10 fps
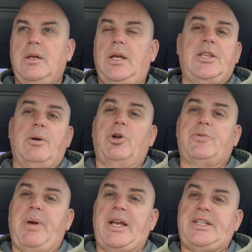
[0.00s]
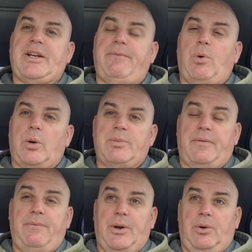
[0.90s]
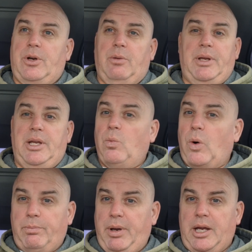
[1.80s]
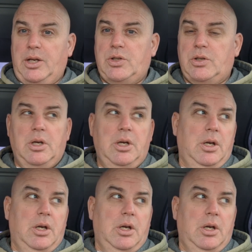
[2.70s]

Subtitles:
And the most basic forms of funnel could be one page.